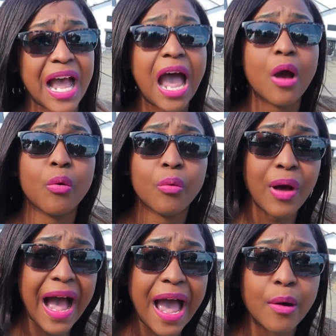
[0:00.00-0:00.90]
I
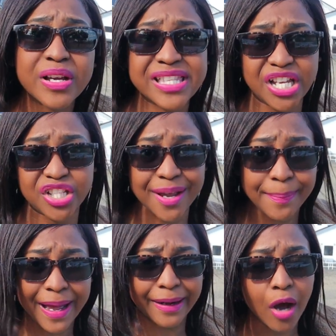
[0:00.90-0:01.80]
I was in
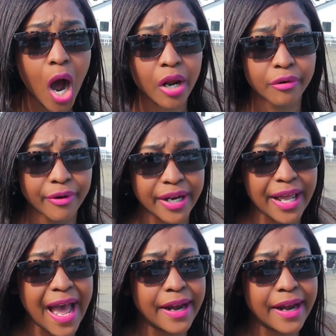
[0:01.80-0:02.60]
Japan already,